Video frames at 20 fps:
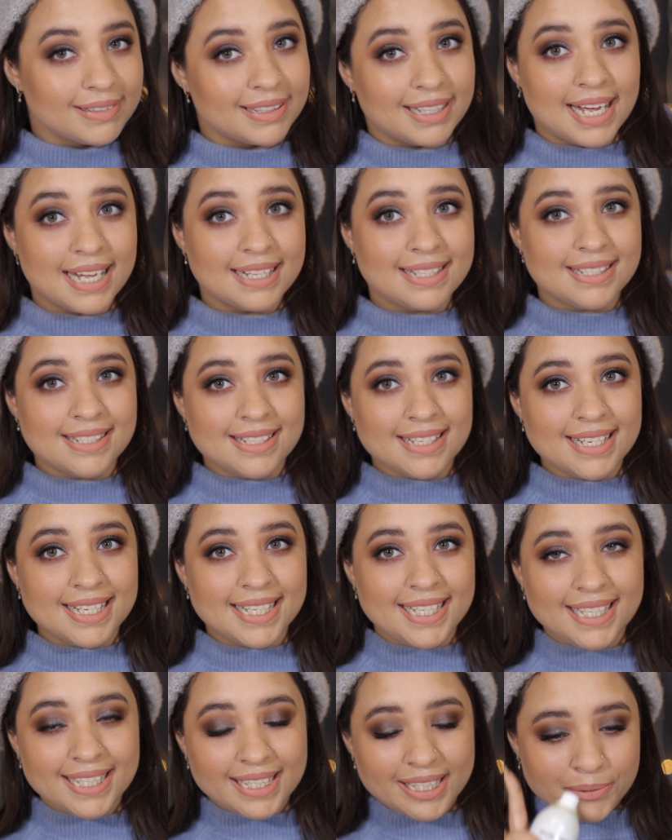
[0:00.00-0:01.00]
That's
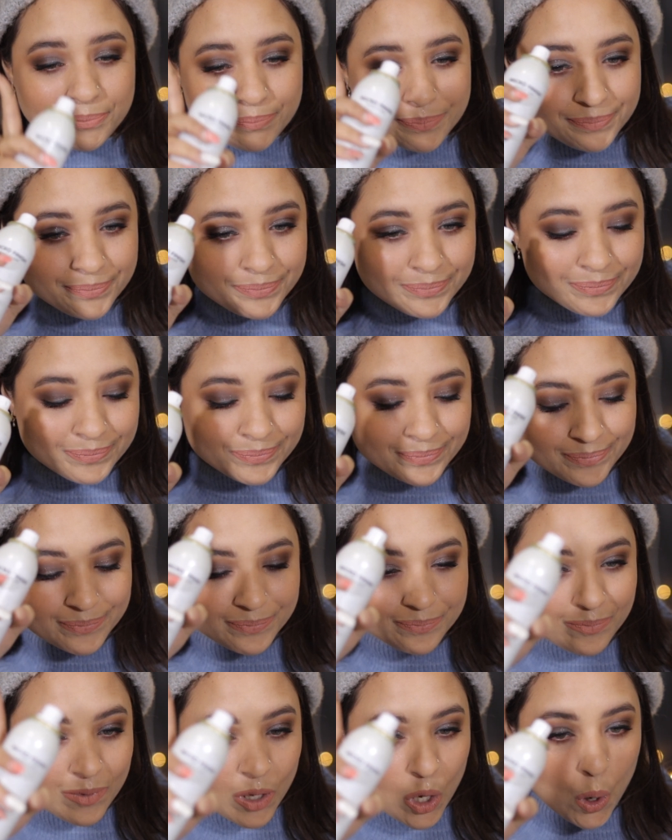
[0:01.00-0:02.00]
it.
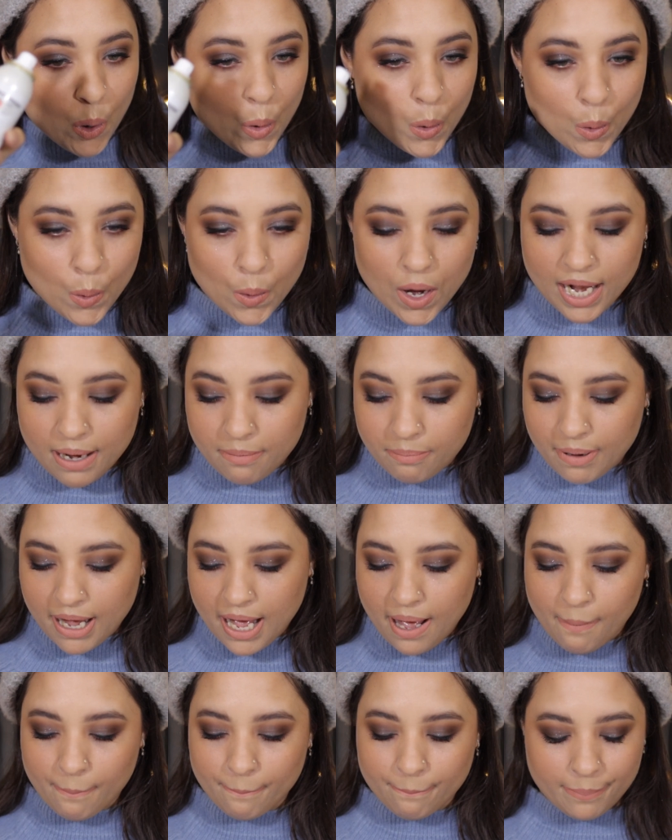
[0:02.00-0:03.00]
One
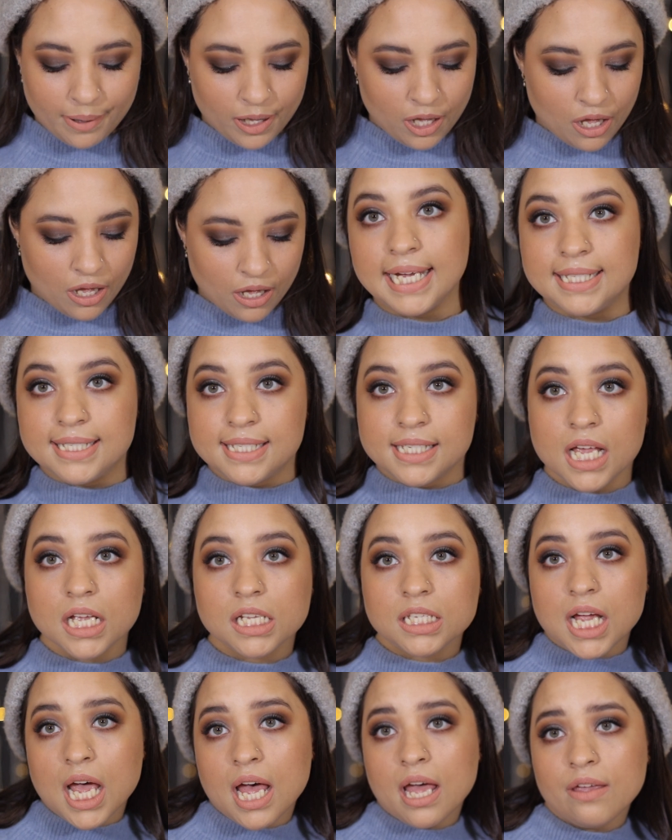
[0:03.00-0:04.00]
pump. It's
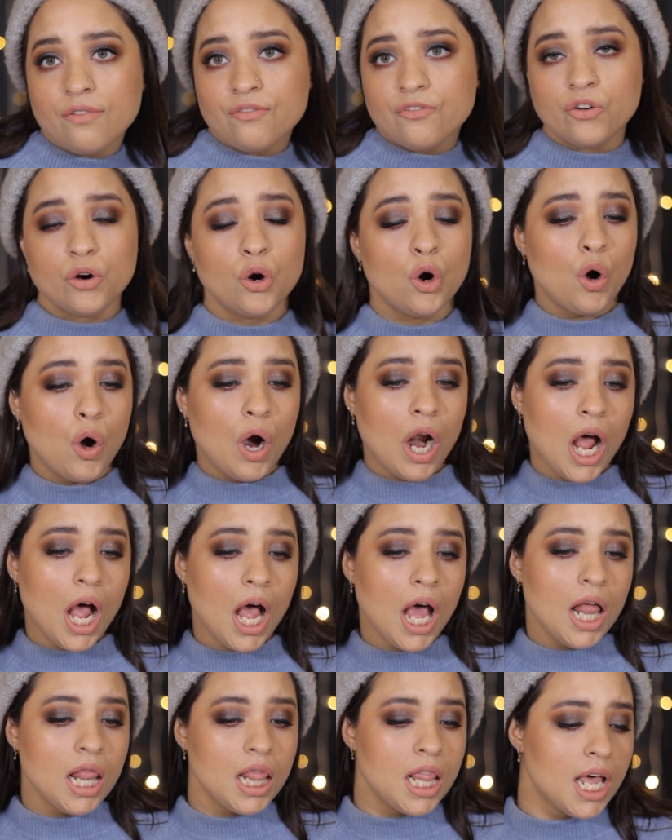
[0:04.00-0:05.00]
time for
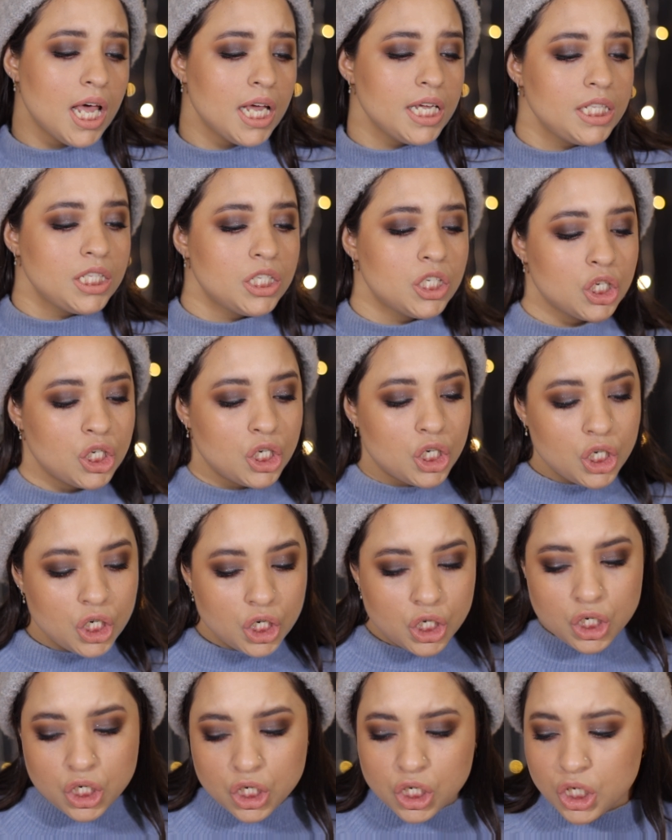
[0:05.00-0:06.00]

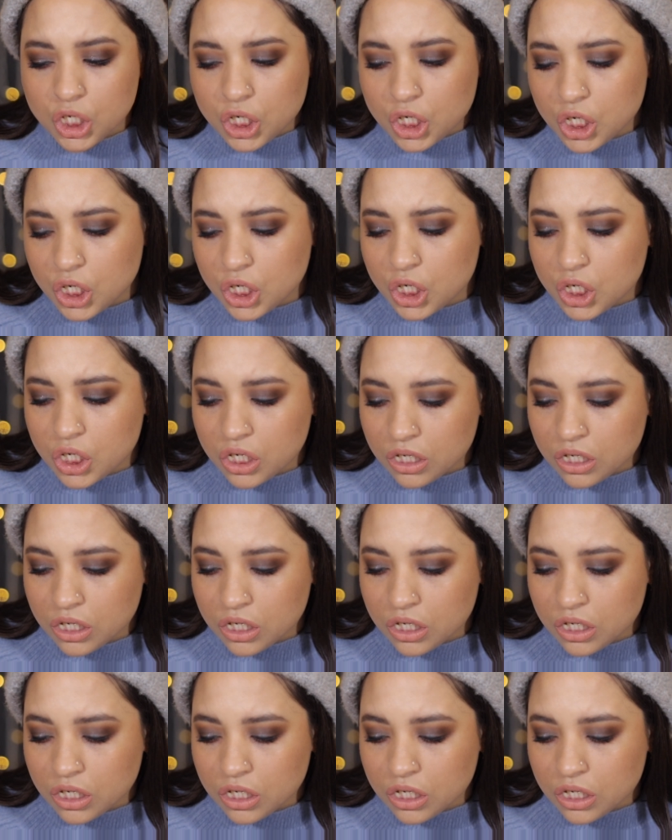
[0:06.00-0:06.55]
highlighter.